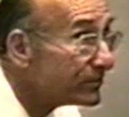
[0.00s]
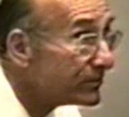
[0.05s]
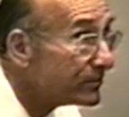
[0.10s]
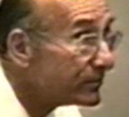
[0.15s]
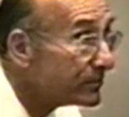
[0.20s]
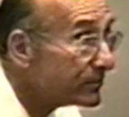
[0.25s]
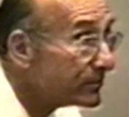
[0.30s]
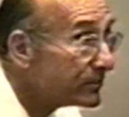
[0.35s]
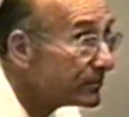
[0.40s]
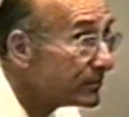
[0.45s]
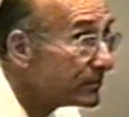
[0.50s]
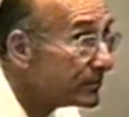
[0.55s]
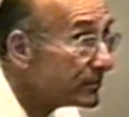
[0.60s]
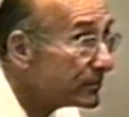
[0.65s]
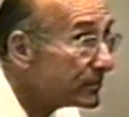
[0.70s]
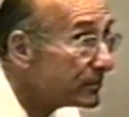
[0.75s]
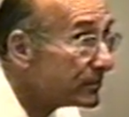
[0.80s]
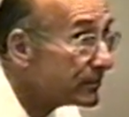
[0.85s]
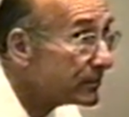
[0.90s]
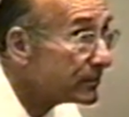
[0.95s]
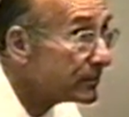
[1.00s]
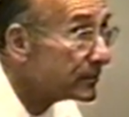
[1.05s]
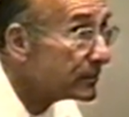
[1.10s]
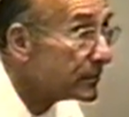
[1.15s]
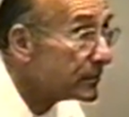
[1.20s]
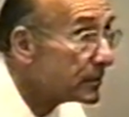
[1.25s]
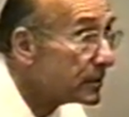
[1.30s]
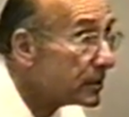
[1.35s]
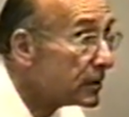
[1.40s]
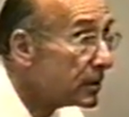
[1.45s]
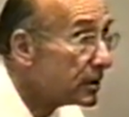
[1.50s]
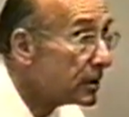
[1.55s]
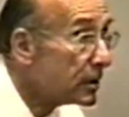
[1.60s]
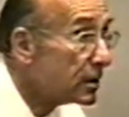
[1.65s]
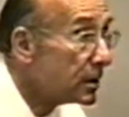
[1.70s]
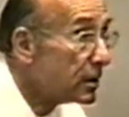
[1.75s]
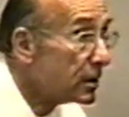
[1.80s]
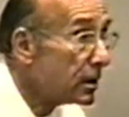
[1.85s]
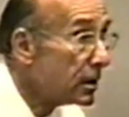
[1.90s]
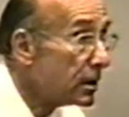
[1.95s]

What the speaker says: No one is speaking in this clip.